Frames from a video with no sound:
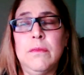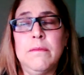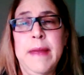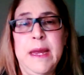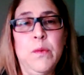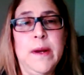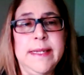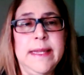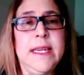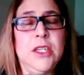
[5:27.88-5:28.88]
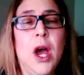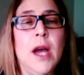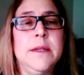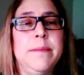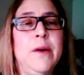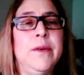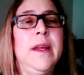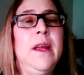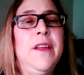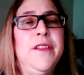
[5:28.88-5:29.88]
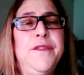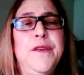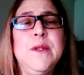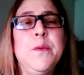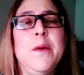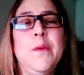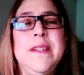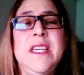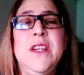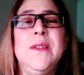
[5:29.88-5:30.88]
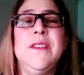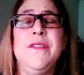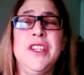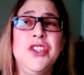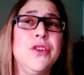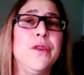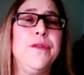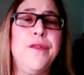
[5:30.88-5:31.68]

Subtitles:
main ones that they talked about. The first one was the use of digital